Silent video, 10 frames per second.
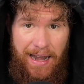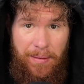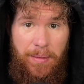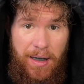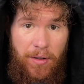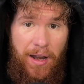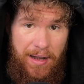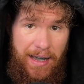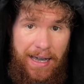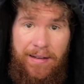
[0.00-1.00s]
let me give you a
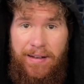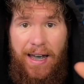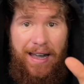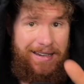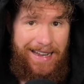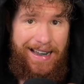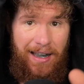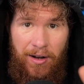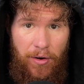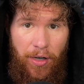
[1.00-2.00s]
little hint.
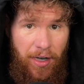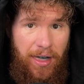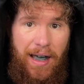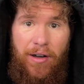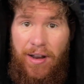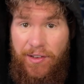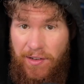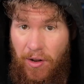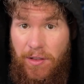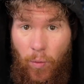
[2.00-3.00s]
Taking glutathione
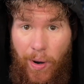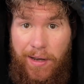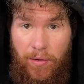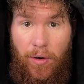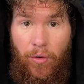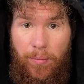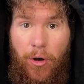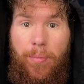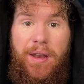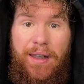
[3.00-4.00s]
is not the way to go, in
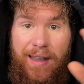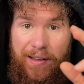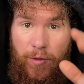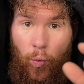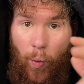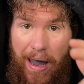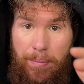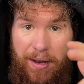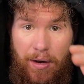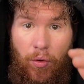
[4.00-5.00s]
my opinion. There's way
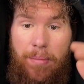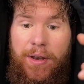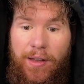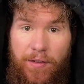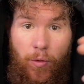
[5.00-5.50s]
better remedies.